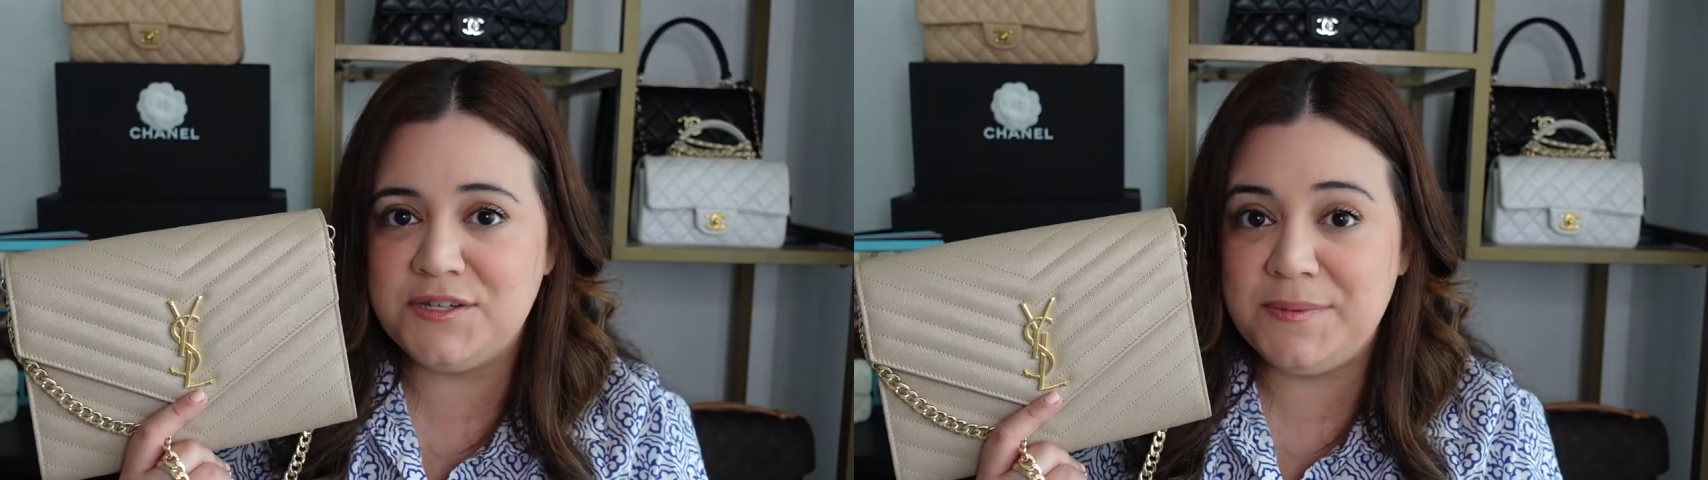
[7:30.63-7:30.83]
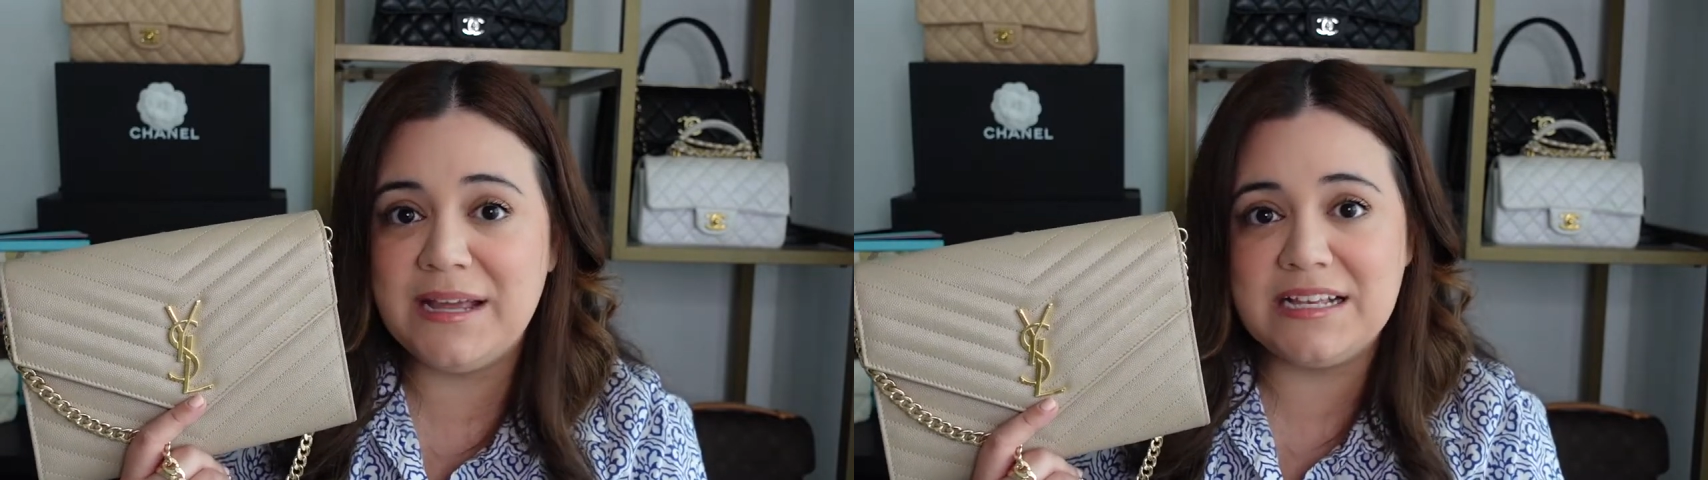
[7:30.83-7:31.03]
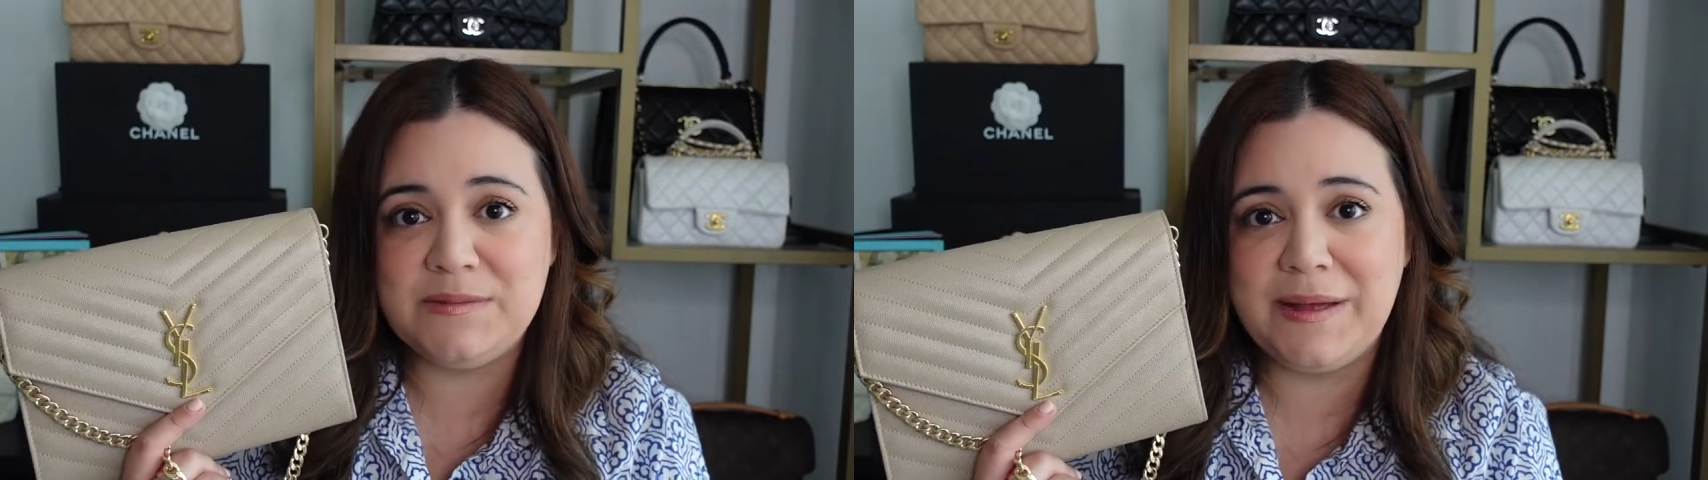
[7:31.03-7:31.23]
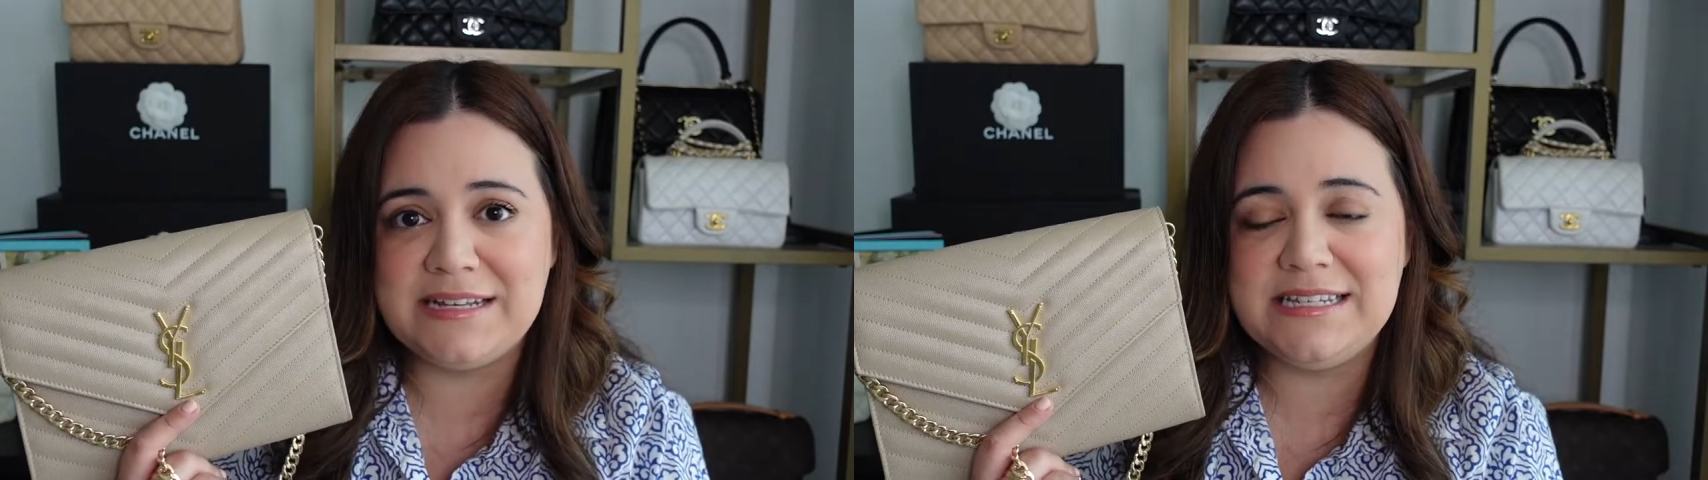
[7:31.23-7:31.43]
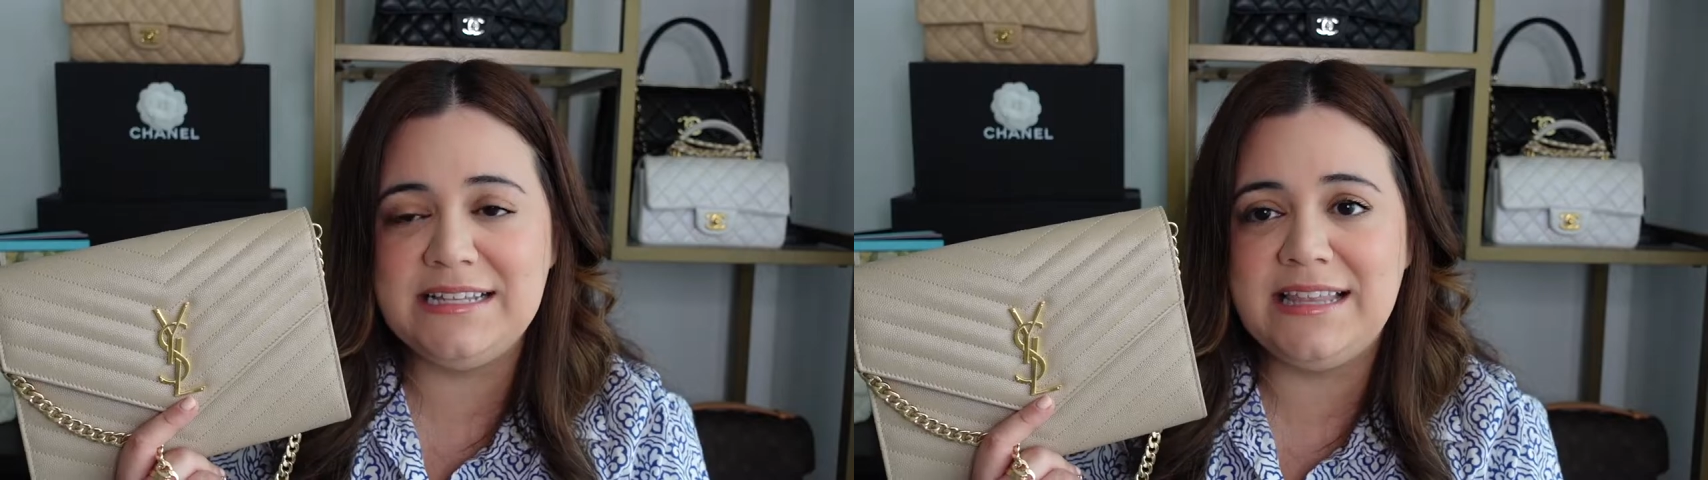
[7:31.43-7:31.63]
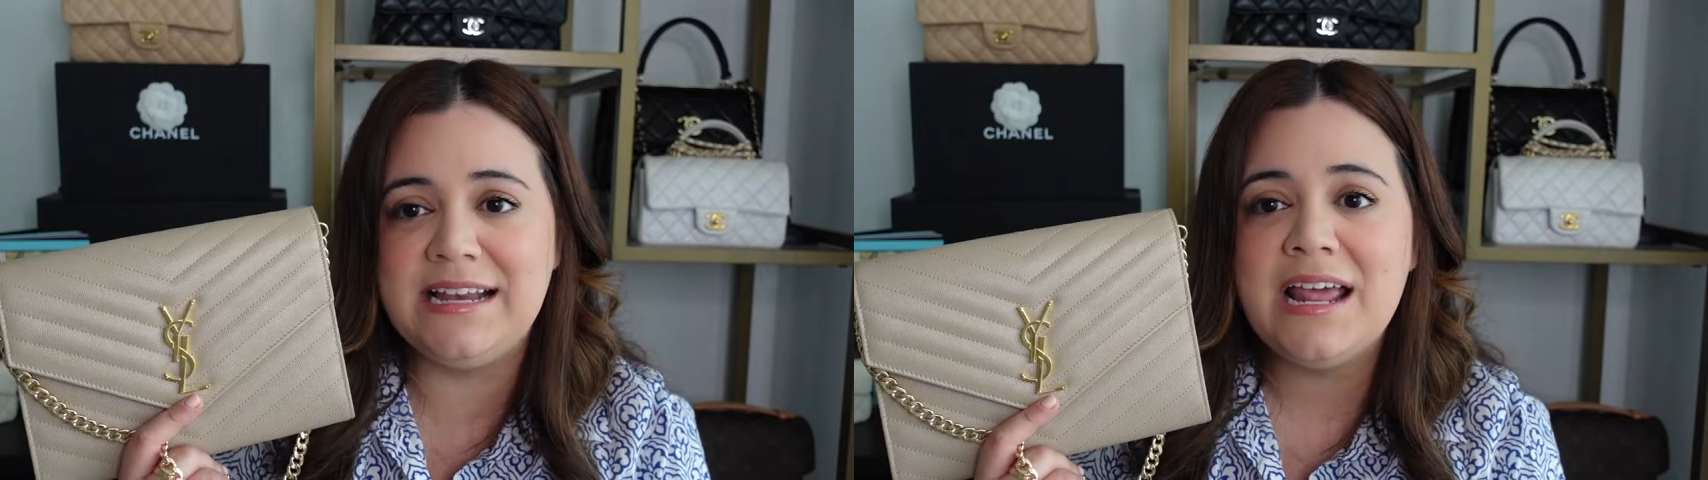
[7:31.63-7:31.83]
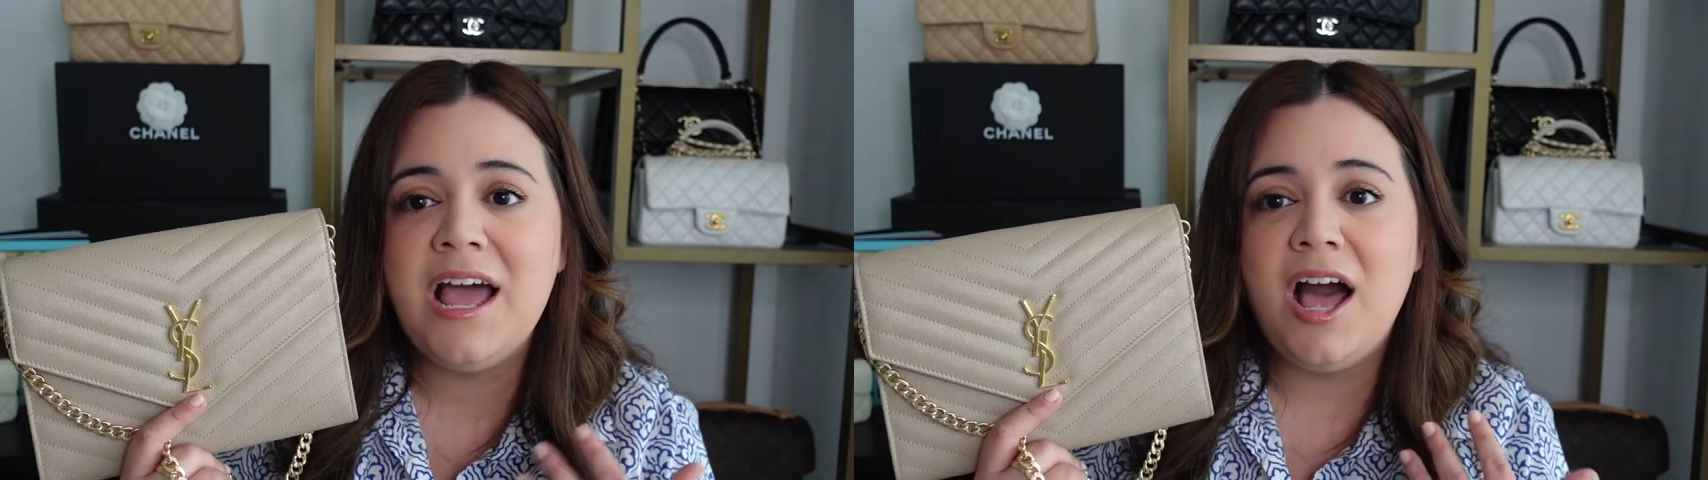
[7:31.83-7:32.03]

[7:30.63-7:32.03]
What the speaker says: to be expected that